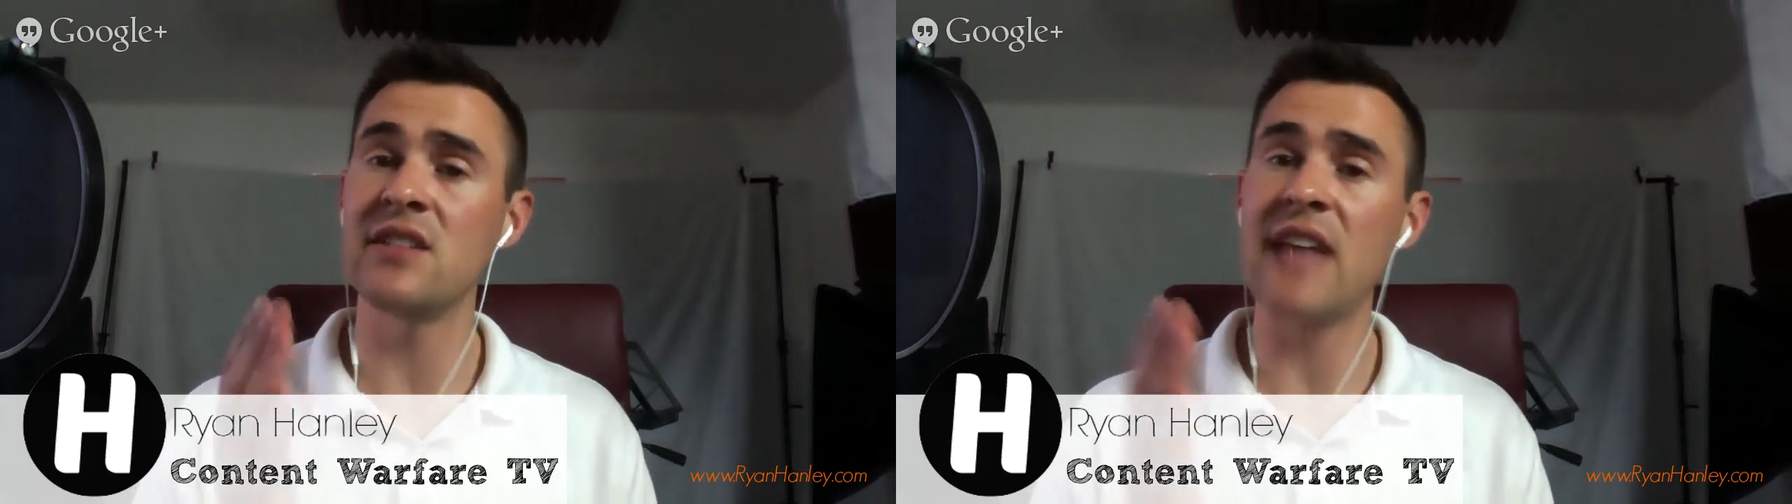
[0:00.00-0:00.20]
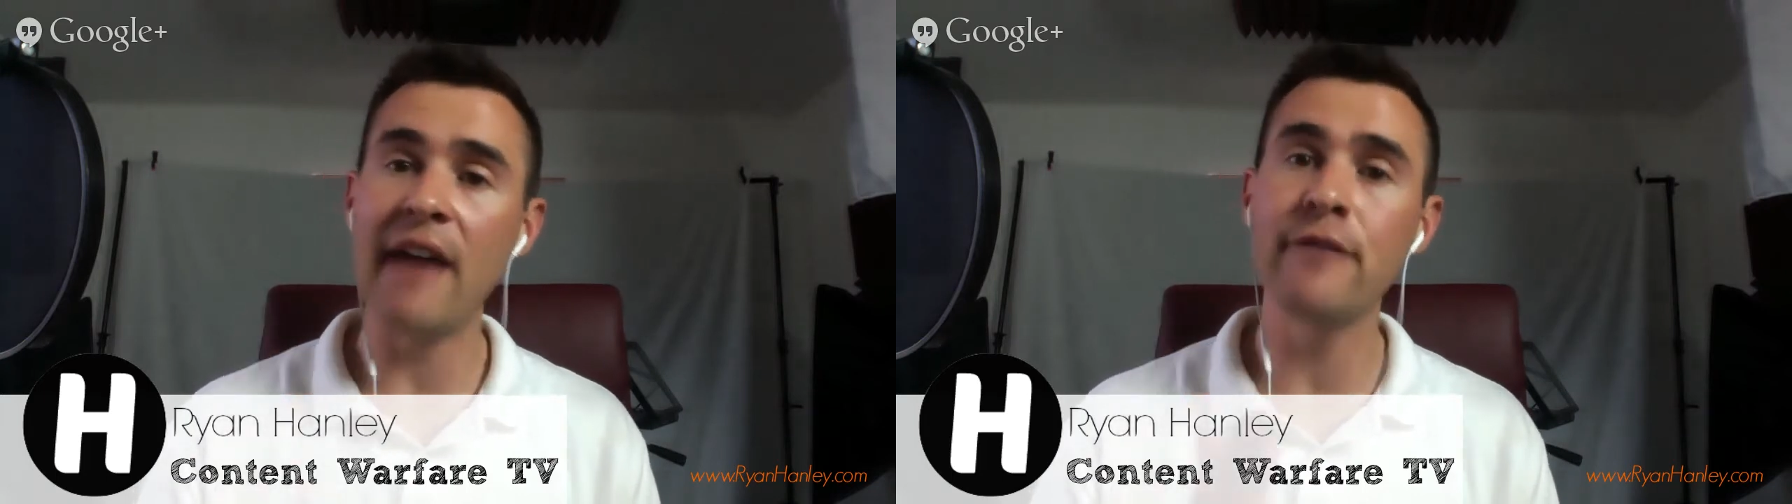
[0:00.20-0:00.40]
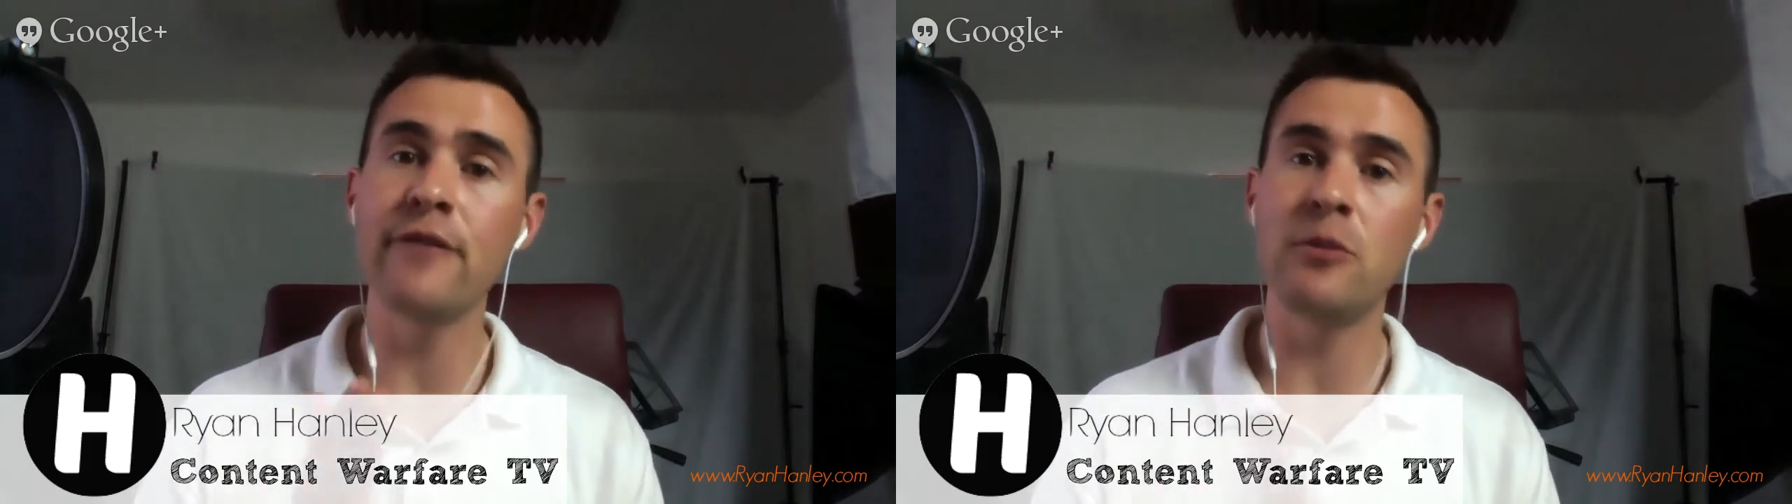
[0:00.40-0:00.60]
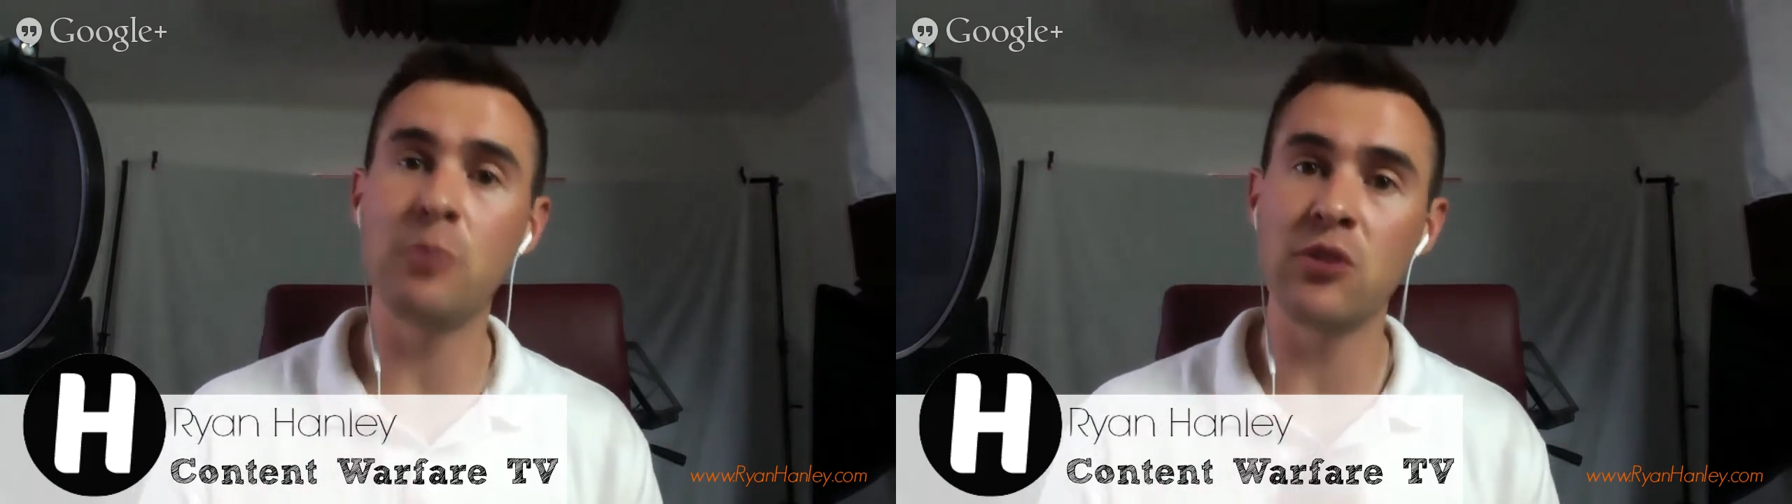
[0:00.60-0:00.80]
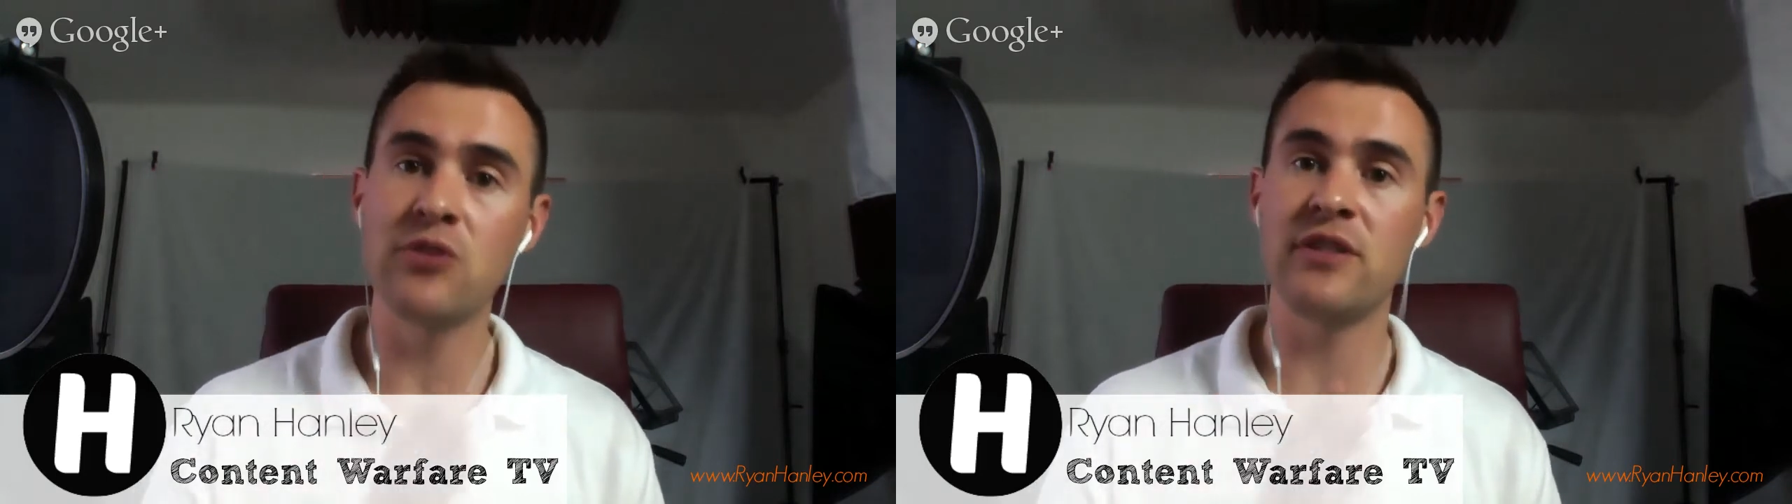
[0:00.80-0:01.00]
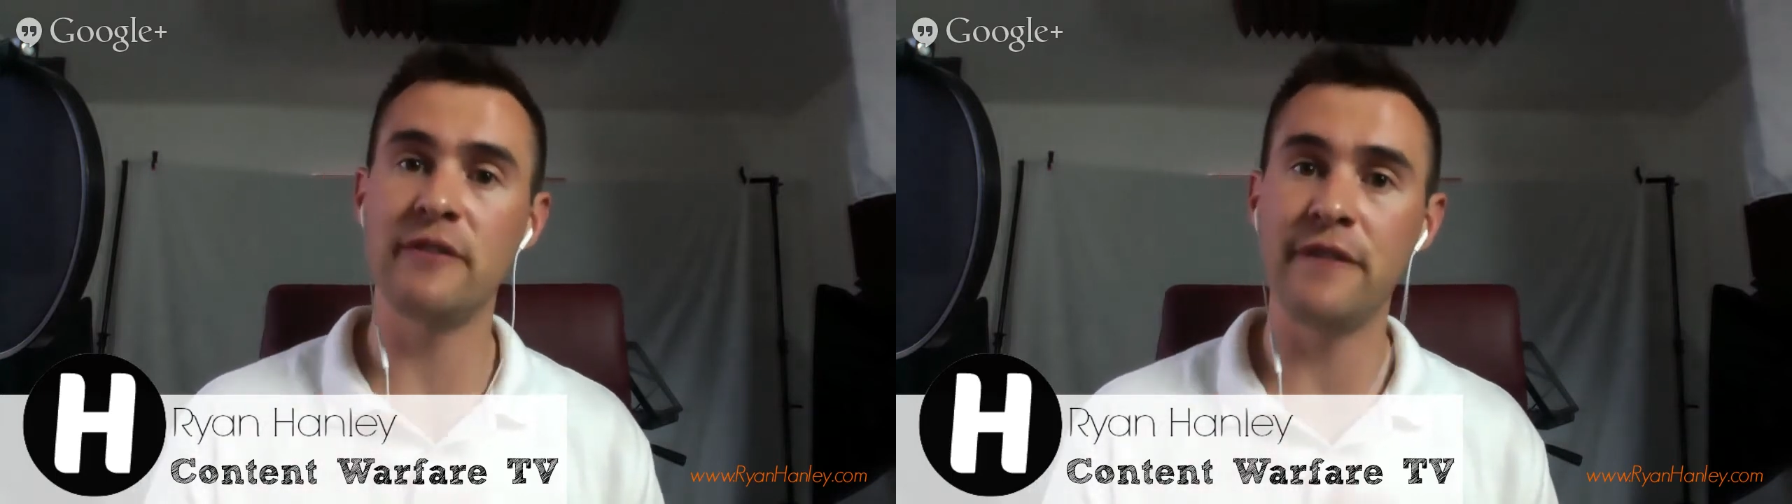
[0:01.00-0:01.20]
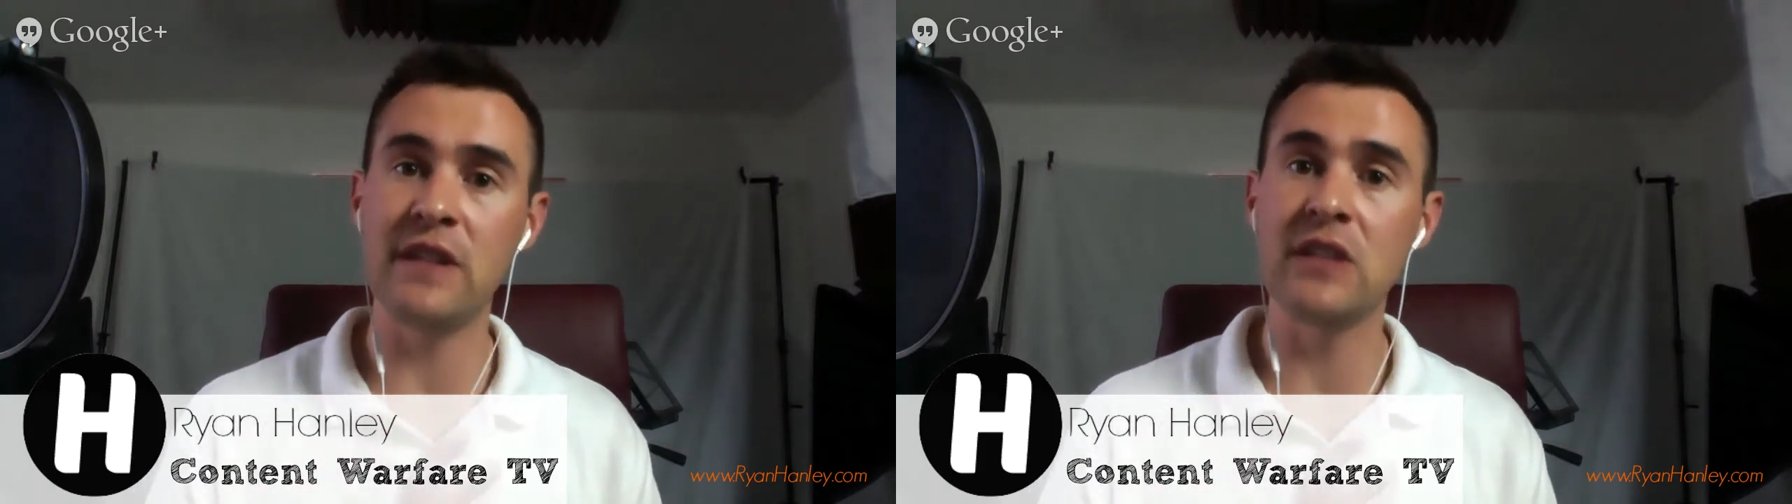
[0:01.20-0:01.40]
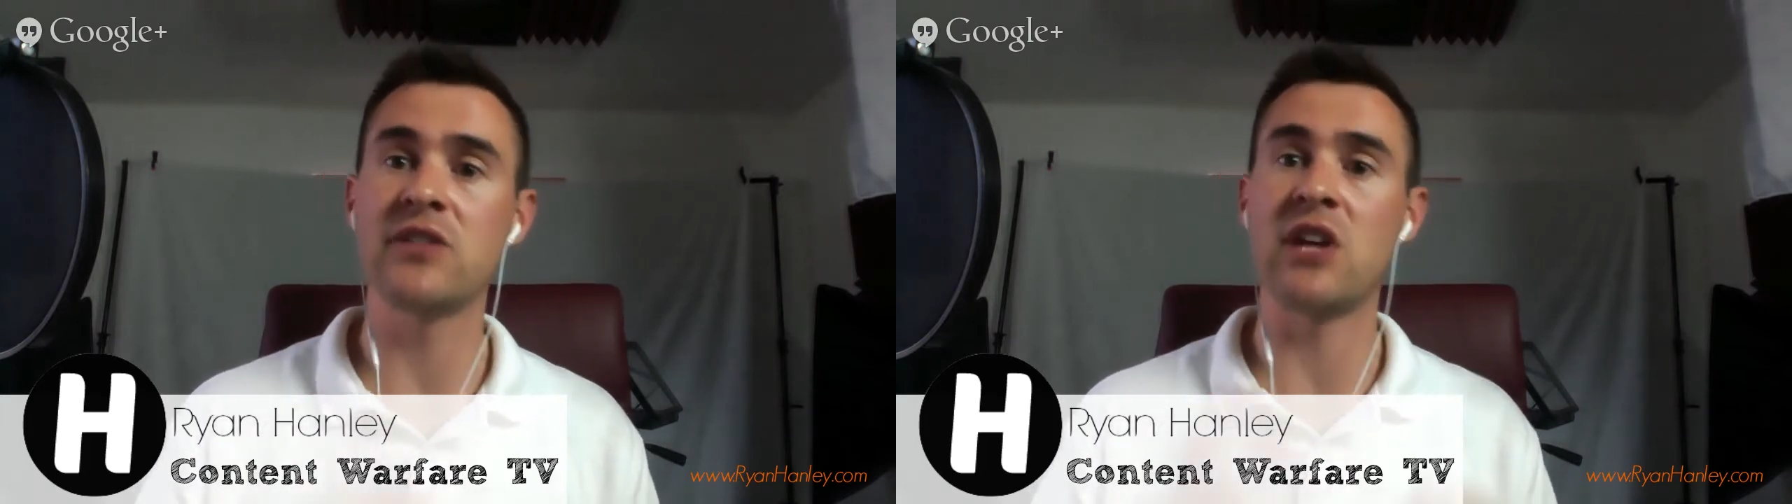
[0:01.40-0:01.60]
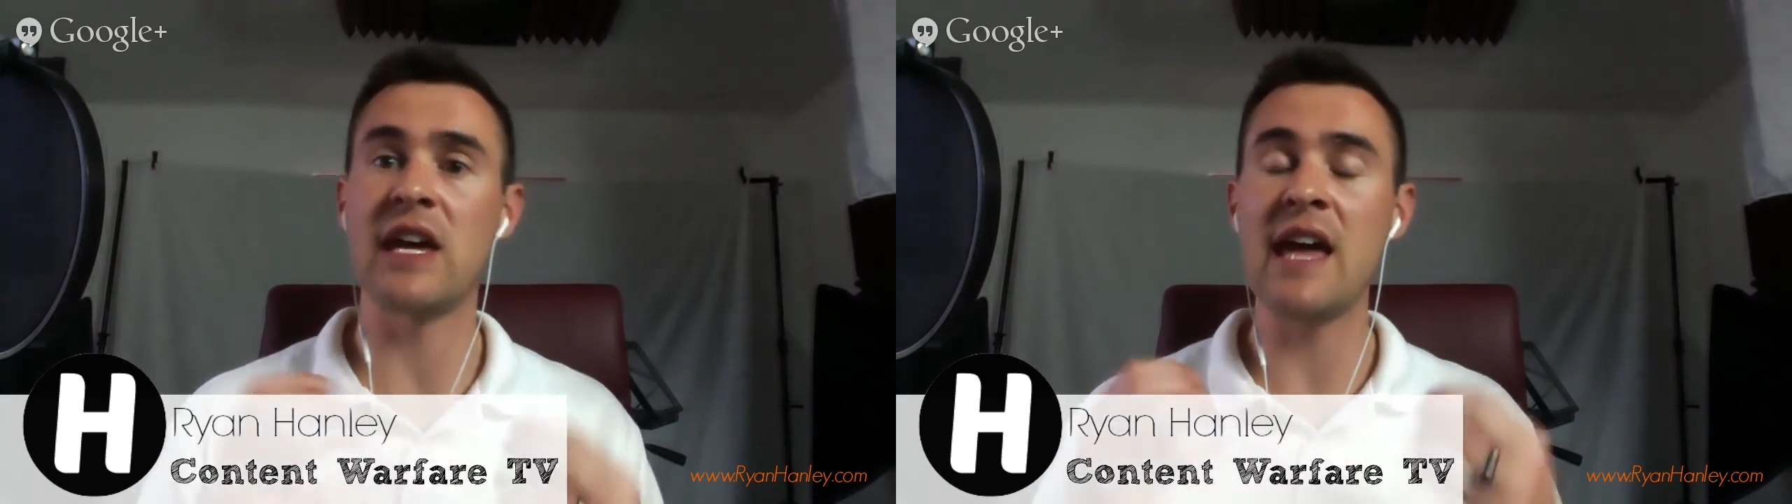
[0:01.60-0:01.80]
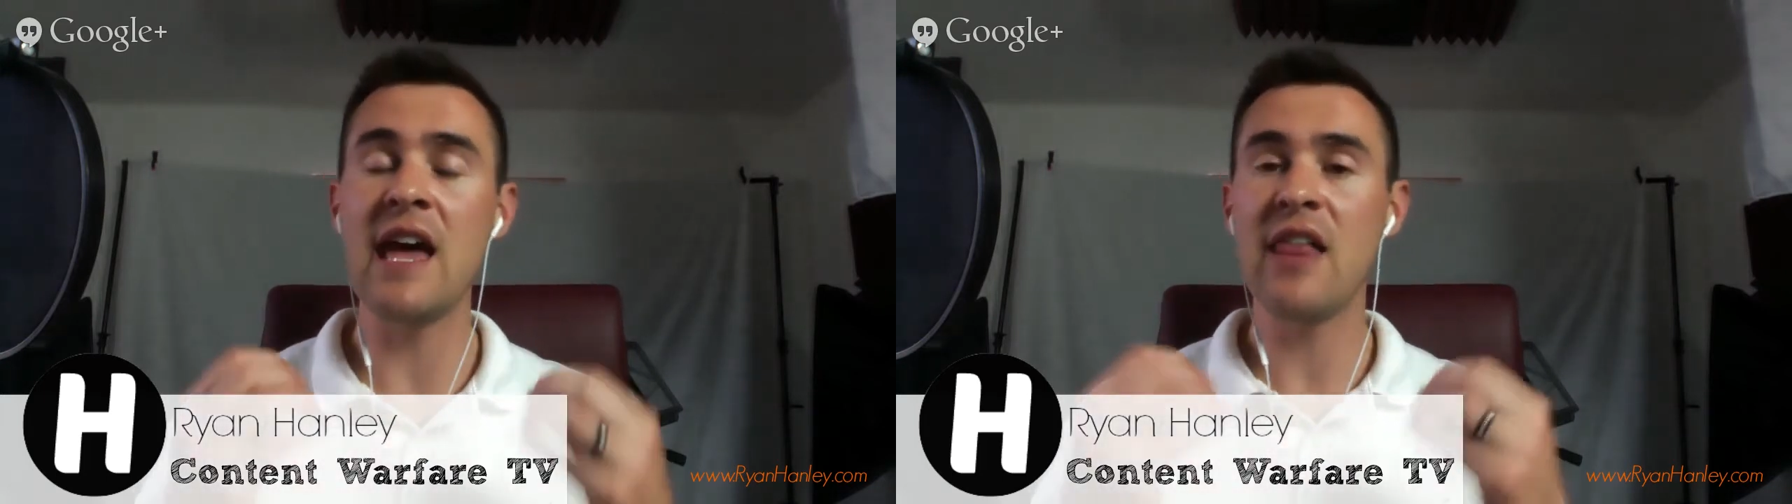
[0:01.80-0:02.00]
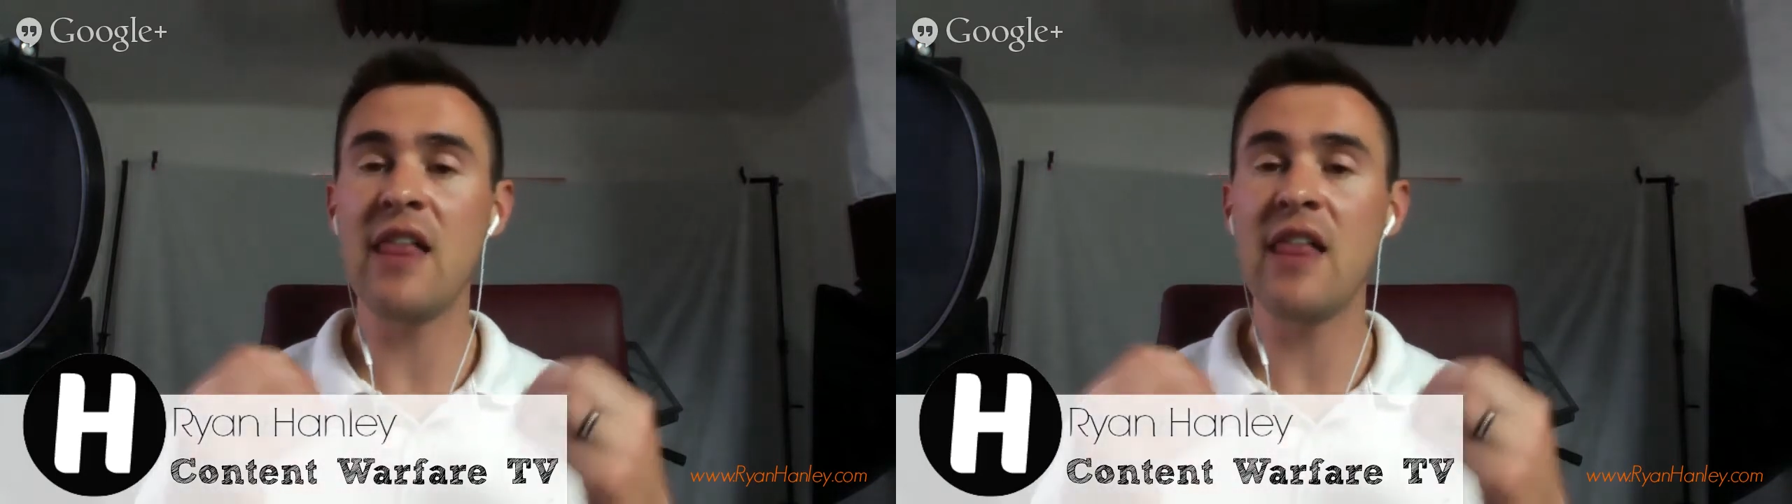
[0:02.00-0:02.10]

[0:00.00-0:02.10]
because every person feels like